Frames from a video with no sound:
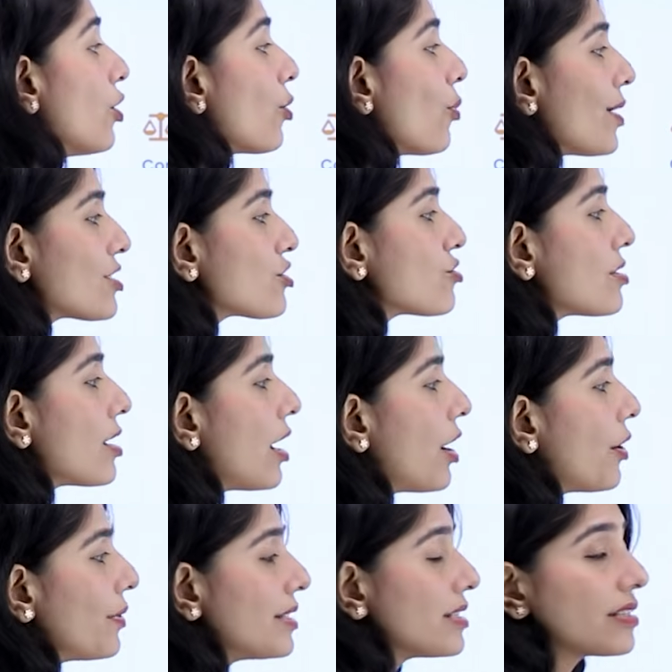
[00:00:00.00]
Question
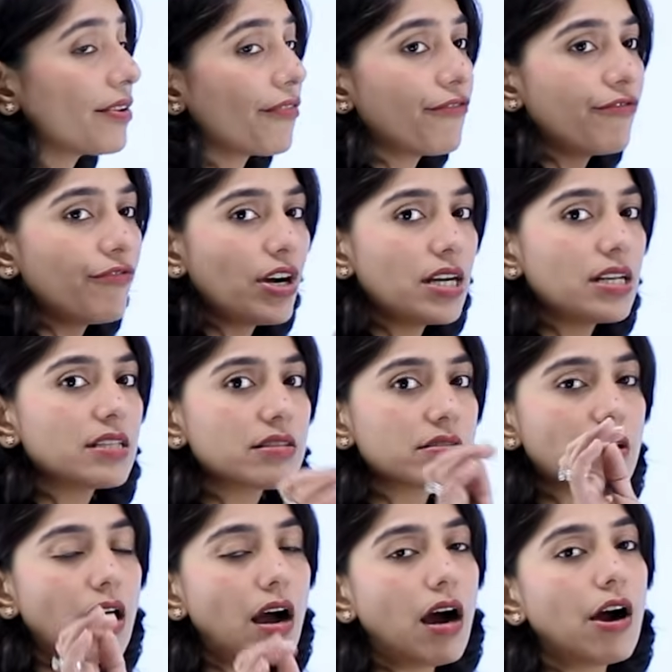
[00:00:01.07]
hour is the first
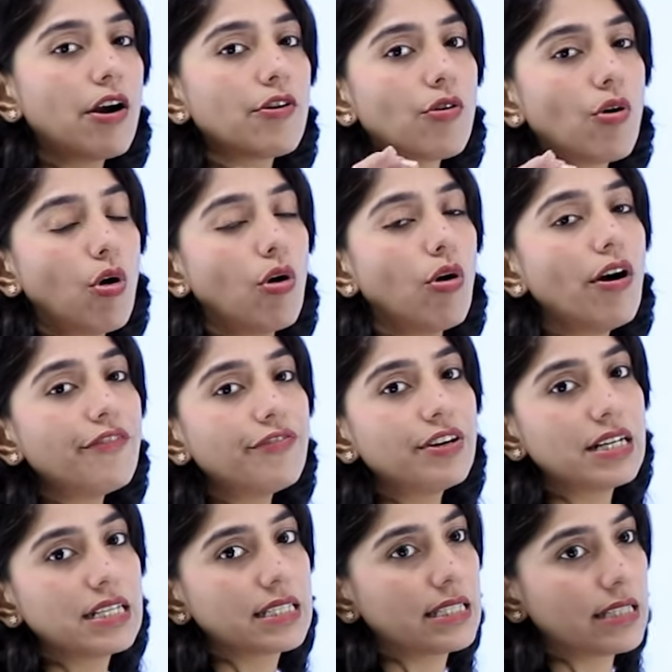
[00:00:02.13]
hour of
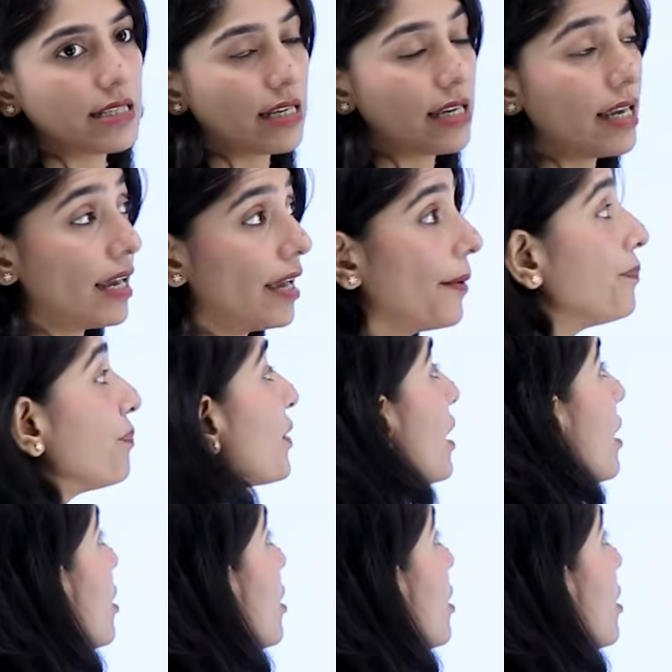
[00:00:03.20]
sitting here.